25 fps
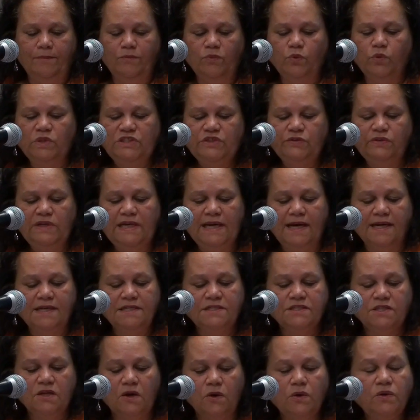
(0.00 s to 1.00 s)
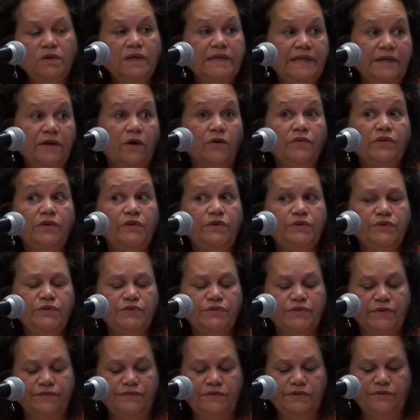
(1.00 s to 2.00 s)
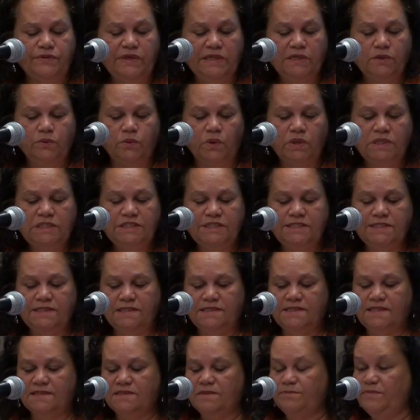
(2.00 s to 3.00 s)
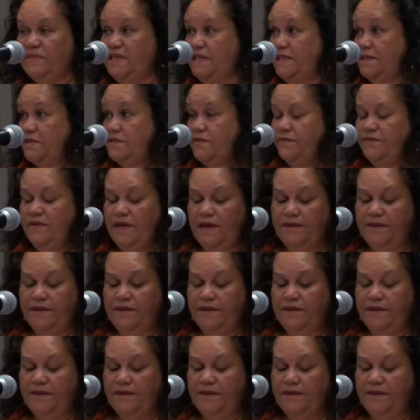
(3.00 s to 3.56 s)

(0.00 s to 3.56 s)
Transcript: which relies solely on the use of direct questions as a means of